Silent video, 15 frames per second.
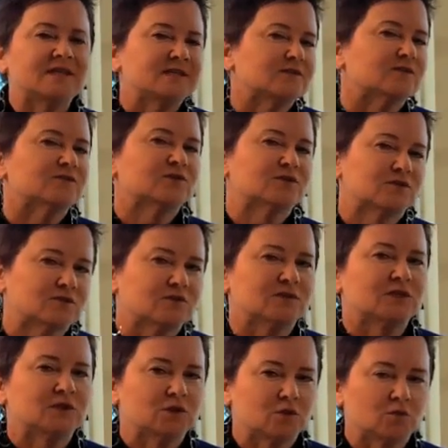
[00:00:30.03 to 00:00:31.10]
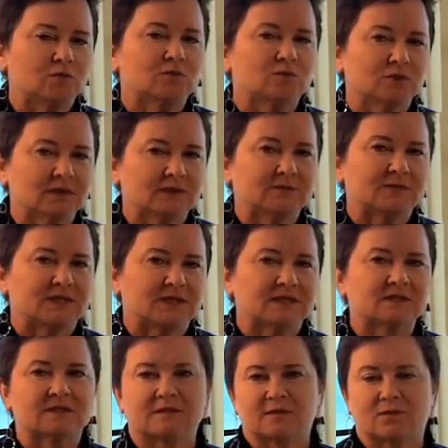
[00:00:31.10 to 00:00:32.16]
these are the two that you would really be
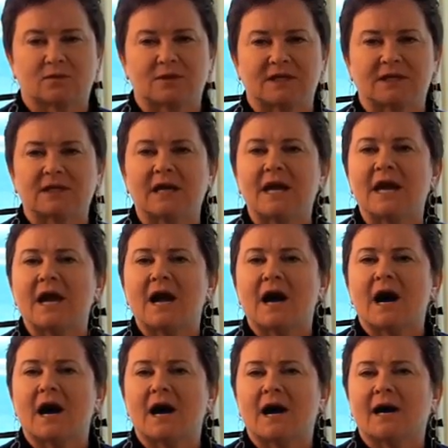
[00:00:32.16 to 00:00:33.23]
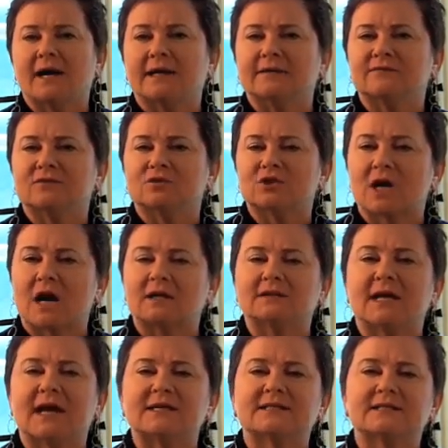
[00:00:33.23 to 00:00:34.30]
considering if your
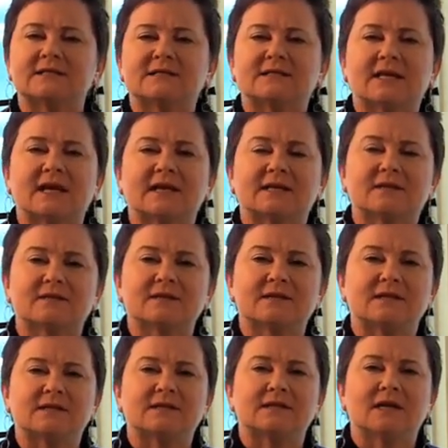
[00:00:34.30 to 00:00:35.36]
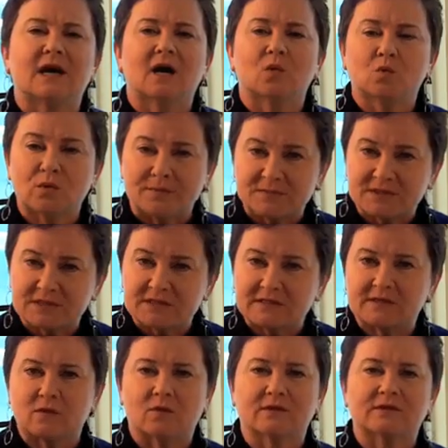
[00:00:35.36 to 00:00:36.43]
child has to take the
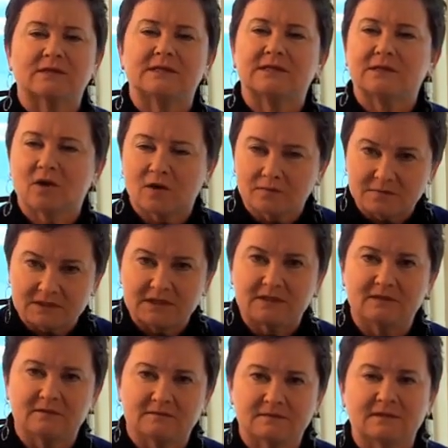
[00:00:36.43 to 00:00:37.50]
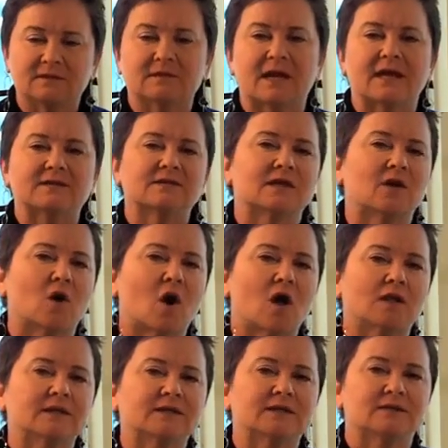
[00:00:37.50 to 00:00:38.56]
WIPSI or the ERB, as they
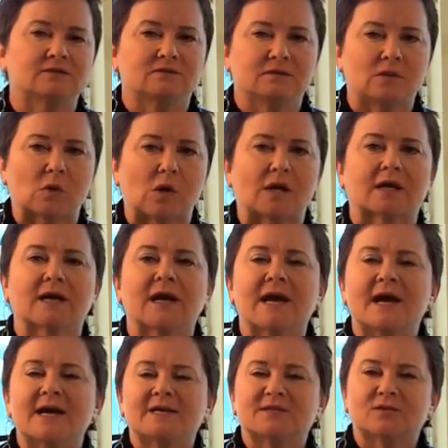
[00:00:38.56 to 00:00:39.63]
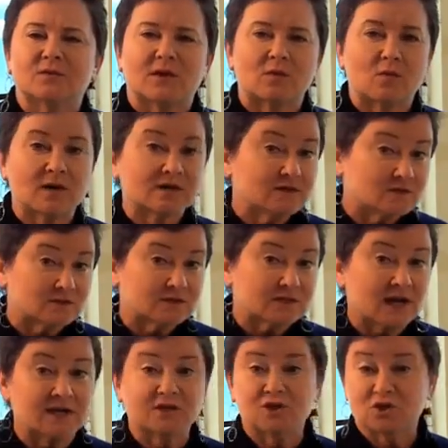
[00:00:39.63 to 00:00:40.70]
call it in New York. So what I want to do is
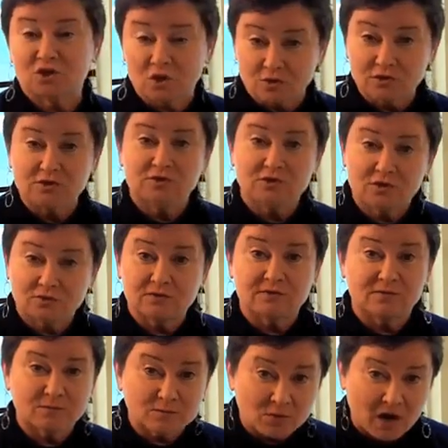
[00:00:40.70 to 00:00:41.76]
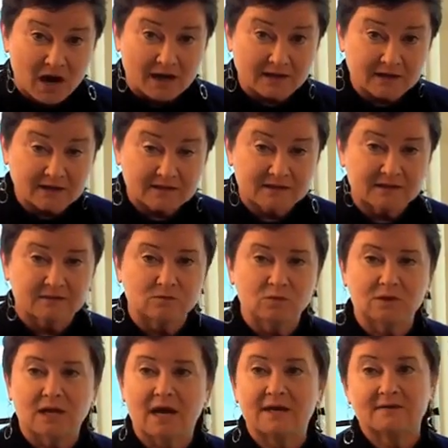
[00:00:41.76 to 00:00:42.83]
kind of show you the two different products, and
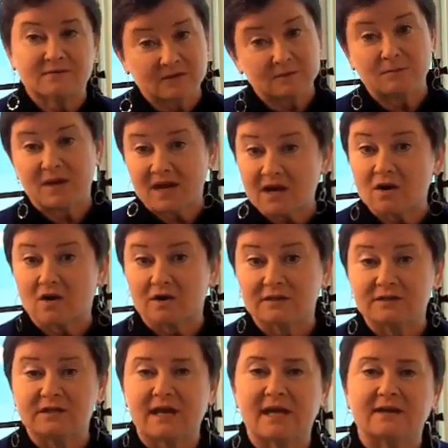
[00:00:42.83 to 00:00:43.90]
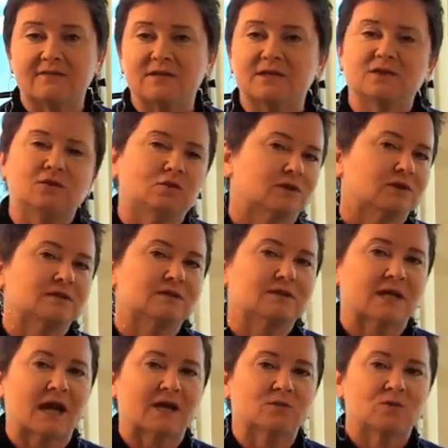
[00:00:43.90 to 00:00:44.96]
we'll kind of compare, and then you can
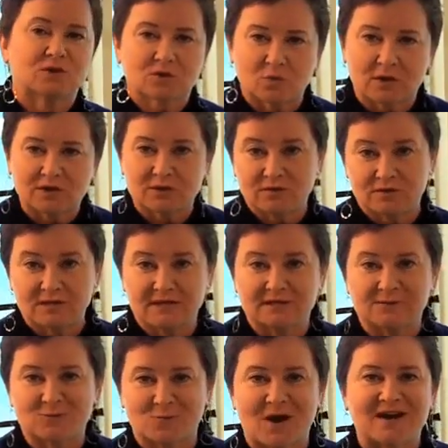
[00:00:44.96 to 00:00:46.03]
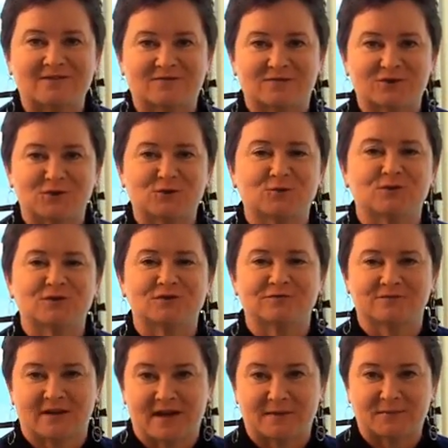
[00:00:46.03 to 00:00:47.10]
decide which one you think is right for you and
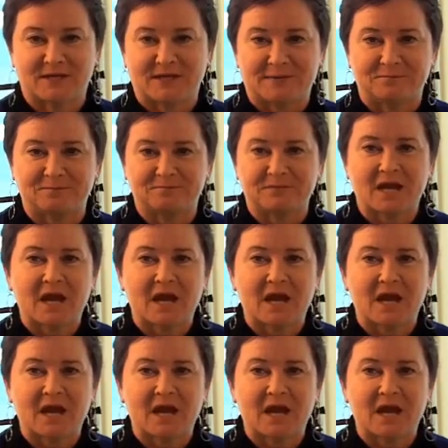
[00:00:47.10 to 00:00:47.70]
your family.